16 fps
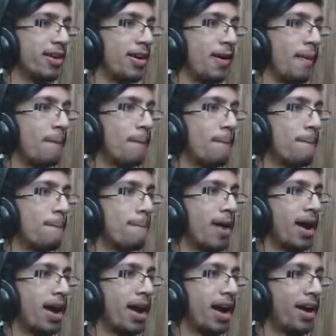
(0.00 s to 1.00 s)
yeah.
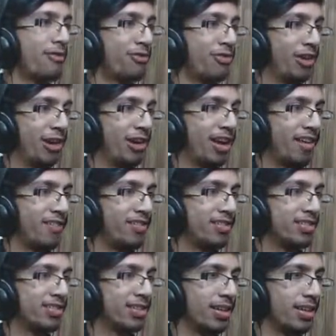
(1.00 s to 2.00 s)
And fun, I
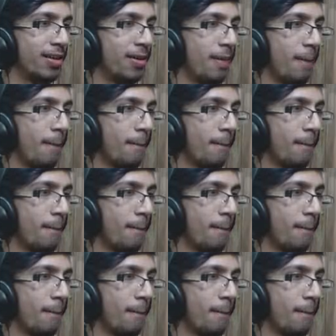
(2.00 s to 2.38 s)
will say.